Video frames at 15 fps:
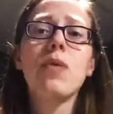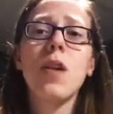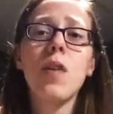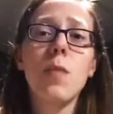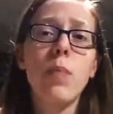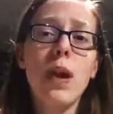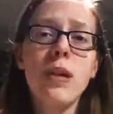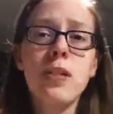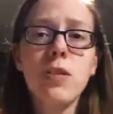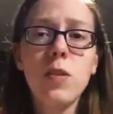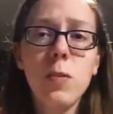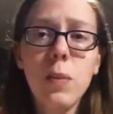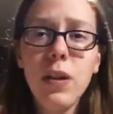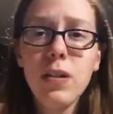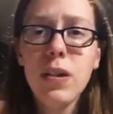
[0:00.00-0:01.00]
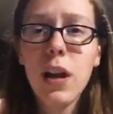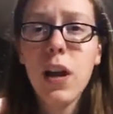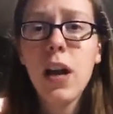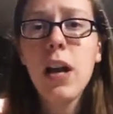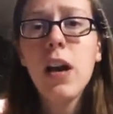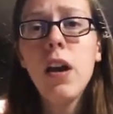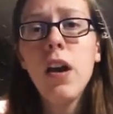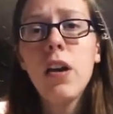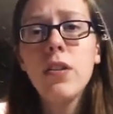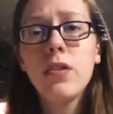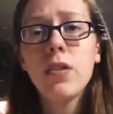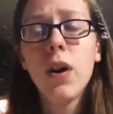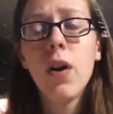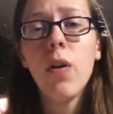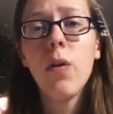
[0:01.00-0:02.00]
as other branches of the military.
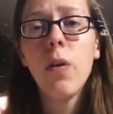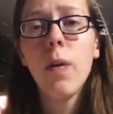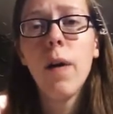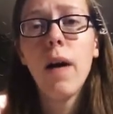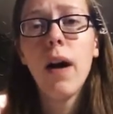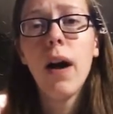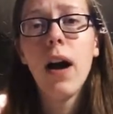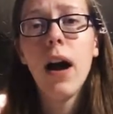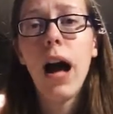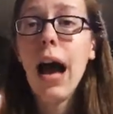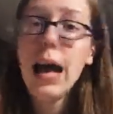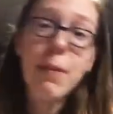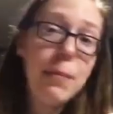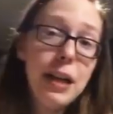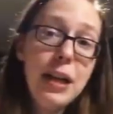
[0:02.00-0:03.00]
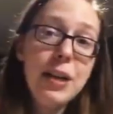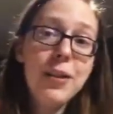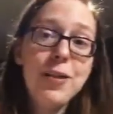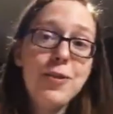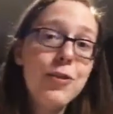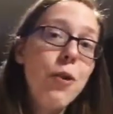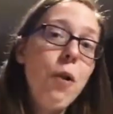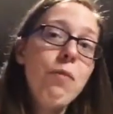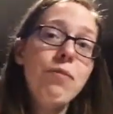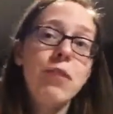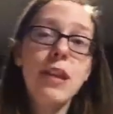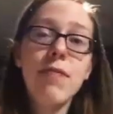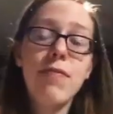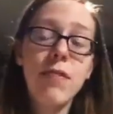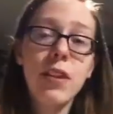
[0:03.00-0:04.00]
So I'm here to
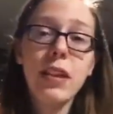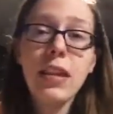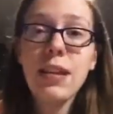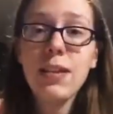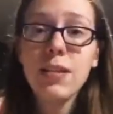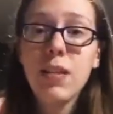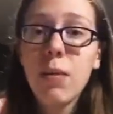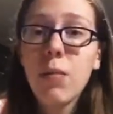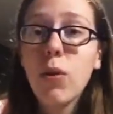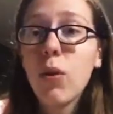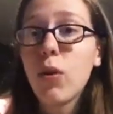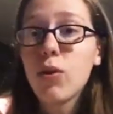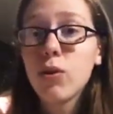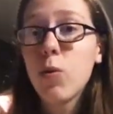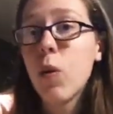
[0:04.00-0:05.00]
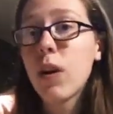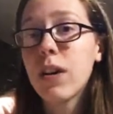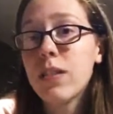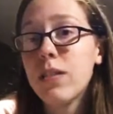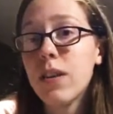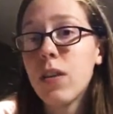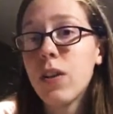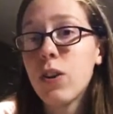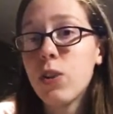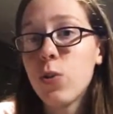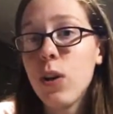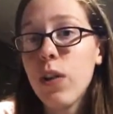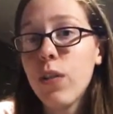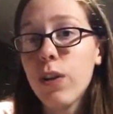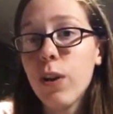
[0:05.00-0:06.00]
hopefully fill in some girls who are considering
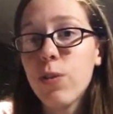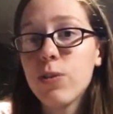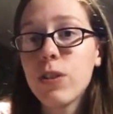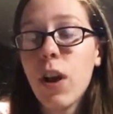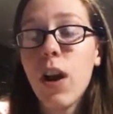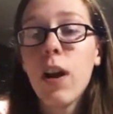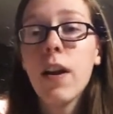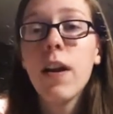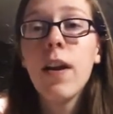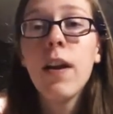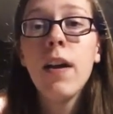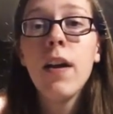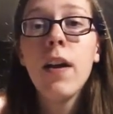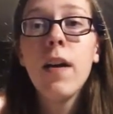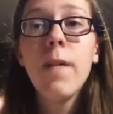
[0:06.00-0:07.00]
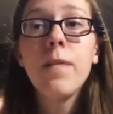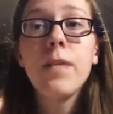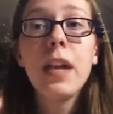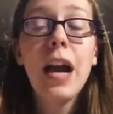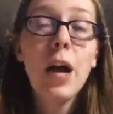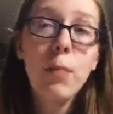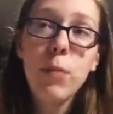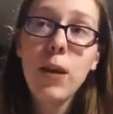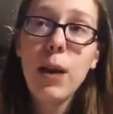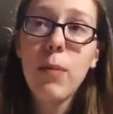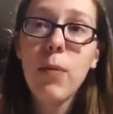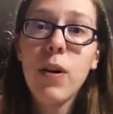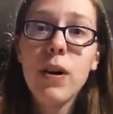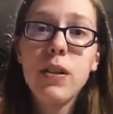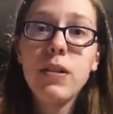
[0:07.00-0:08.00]
joining the Coast Guard, how boot
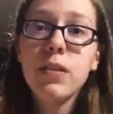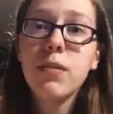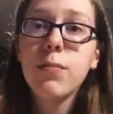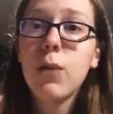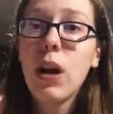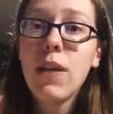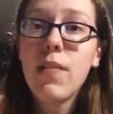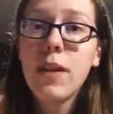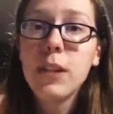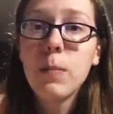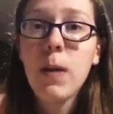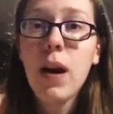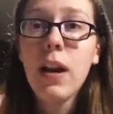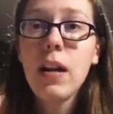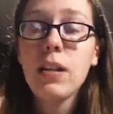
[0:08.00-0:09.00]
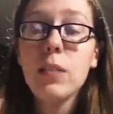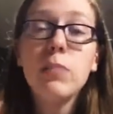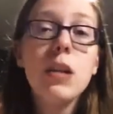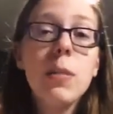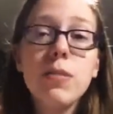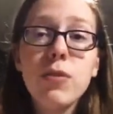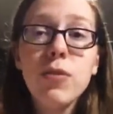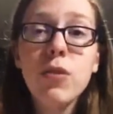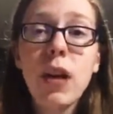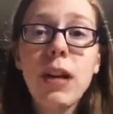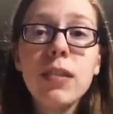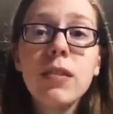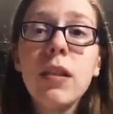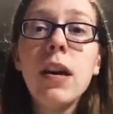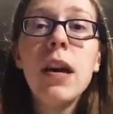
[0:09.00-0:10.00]
camp was, what I felt about it, some tips and
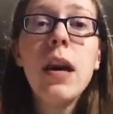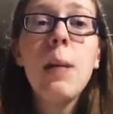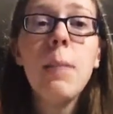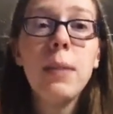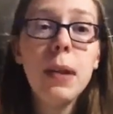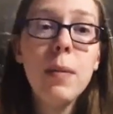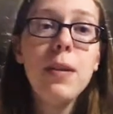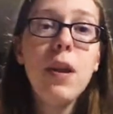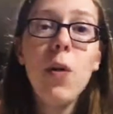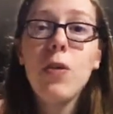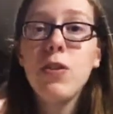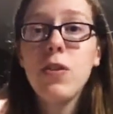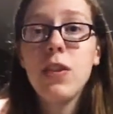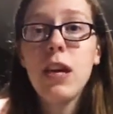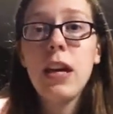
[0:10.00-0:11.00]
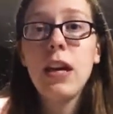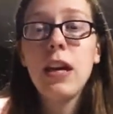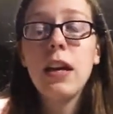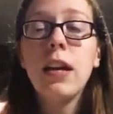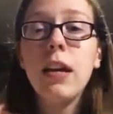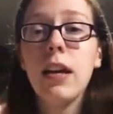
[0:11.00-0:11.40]
tricks. But let me know what you think.